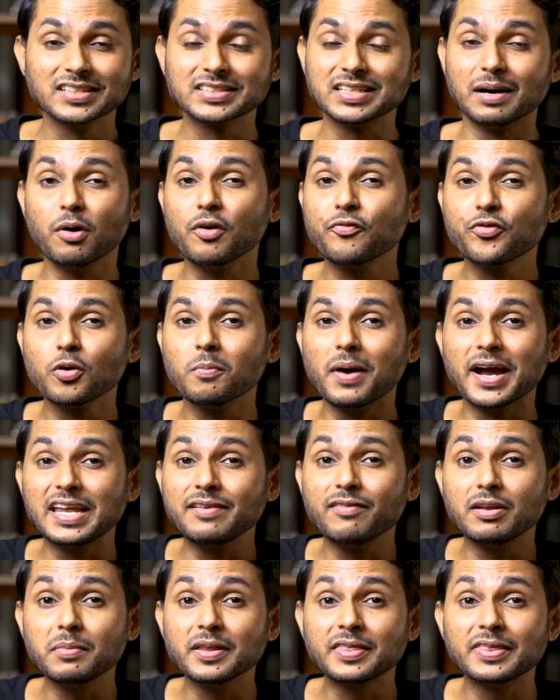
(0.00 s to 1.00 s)
Some of you might
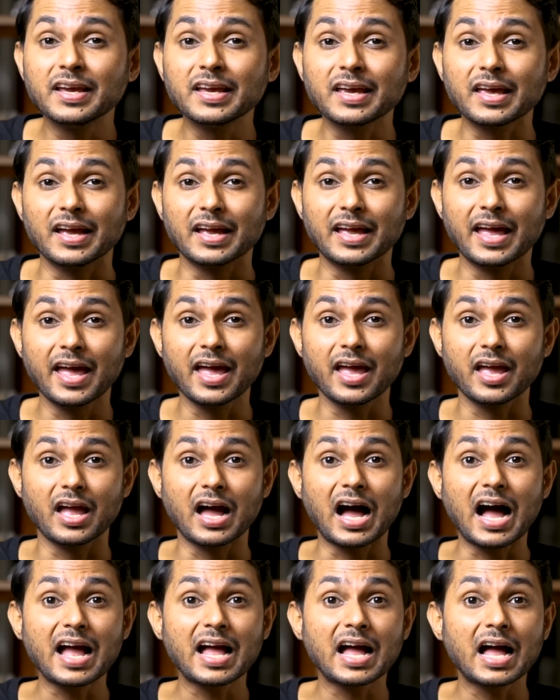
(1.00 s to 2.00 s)
even be thinking,
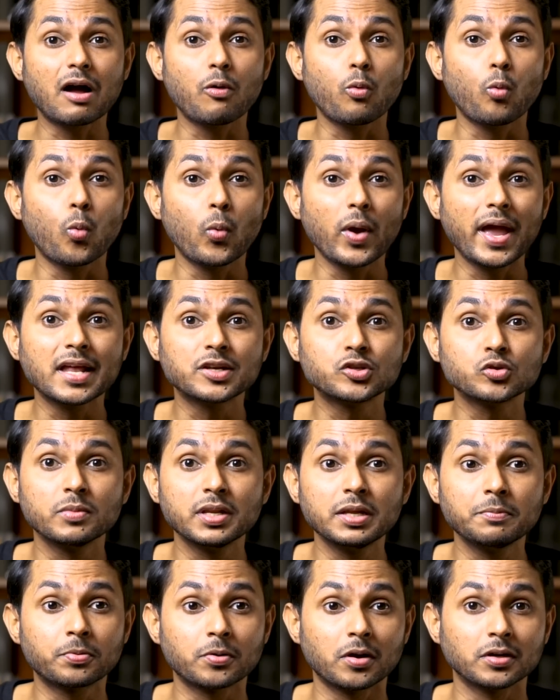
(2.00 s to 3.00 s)
hey, I have way too
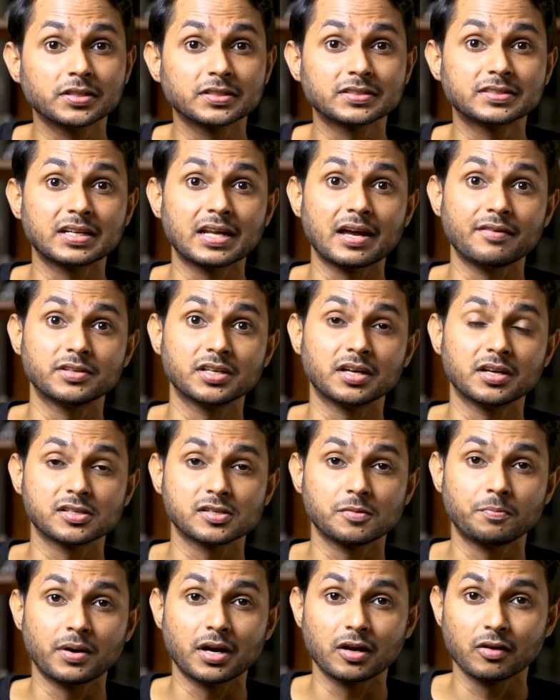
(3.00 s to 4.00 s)
many projects that I've done
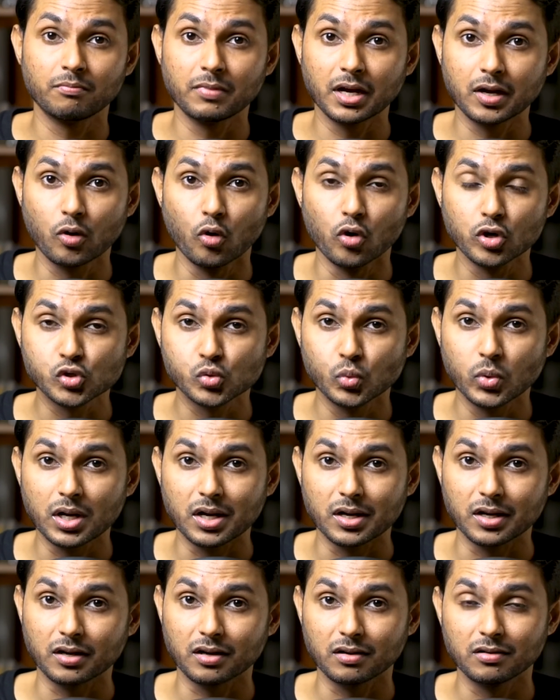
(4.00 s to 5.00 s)
as a part of my
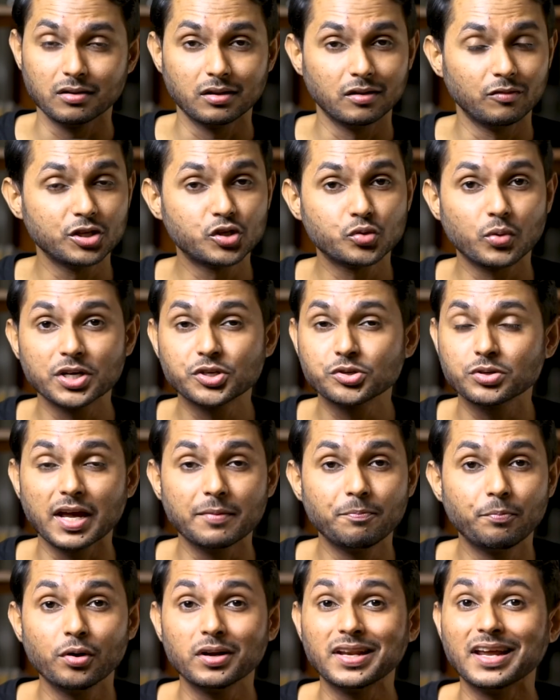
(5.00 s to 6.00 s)
coursework. Which one should
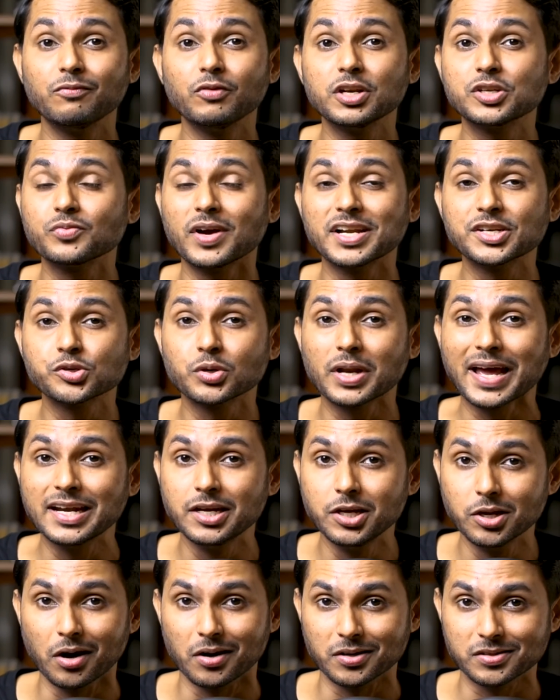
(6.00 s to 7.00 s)
I put and which one should I
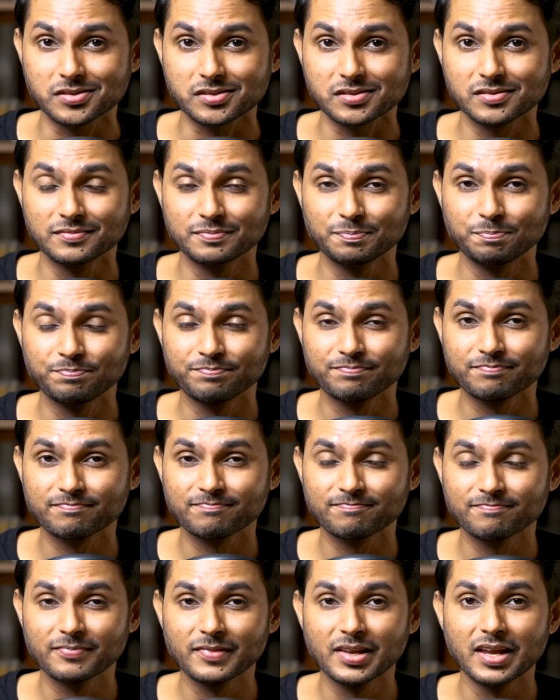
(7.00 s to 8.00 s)
not?
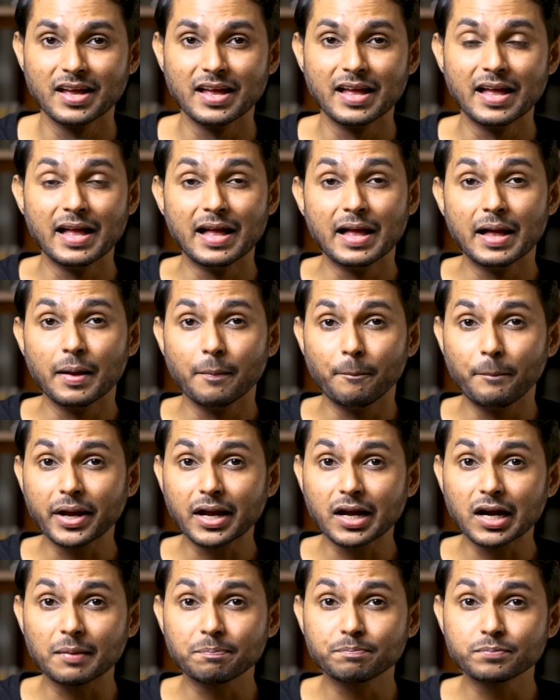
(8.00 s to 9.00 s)

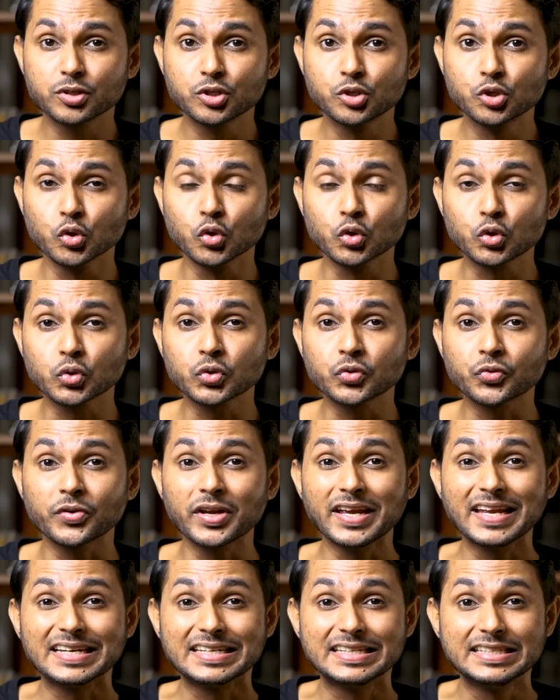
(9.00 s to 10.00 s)
Pick up two to
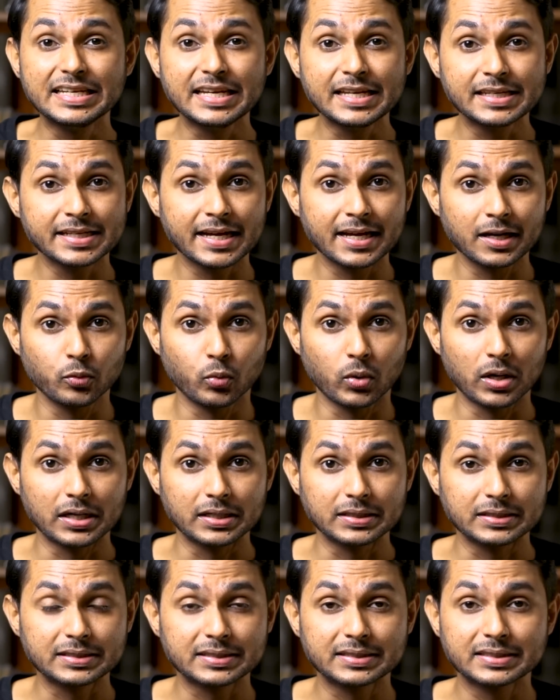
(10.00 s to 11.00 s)
three detailed
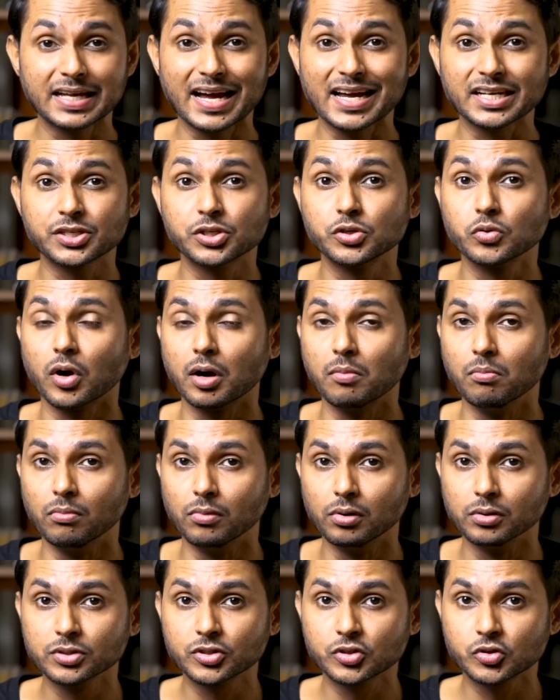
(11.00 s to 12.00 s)
ones that you are
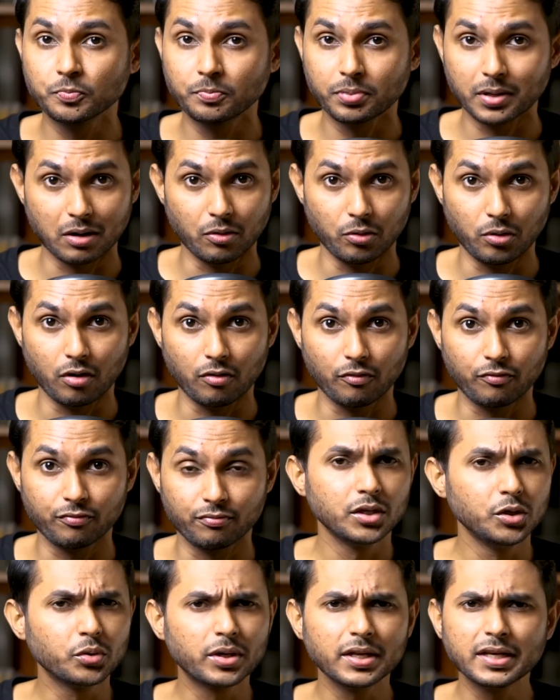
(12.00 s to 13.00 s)
most proud
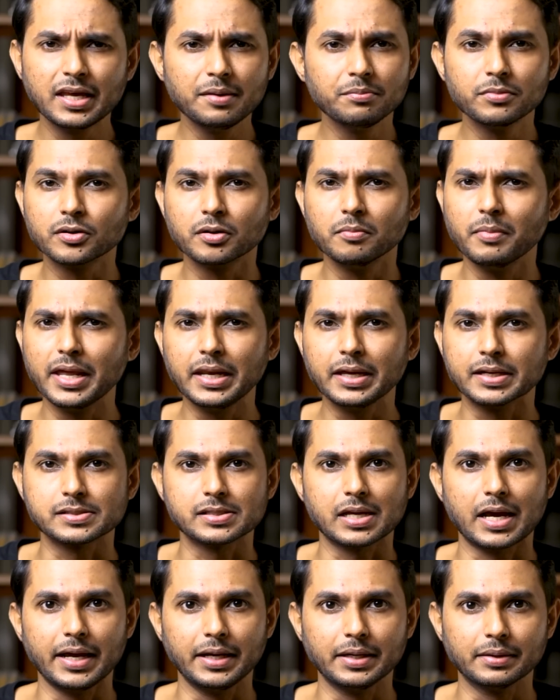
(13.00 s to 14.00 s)
of. You can keep the remaining
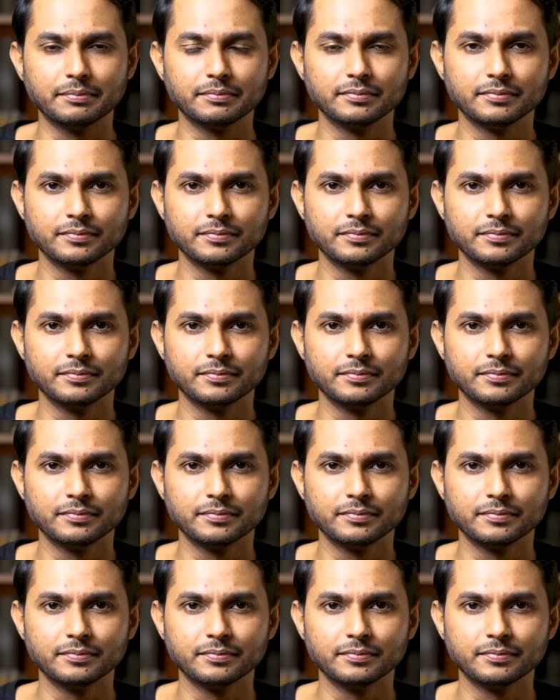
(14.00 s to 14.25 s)
aside.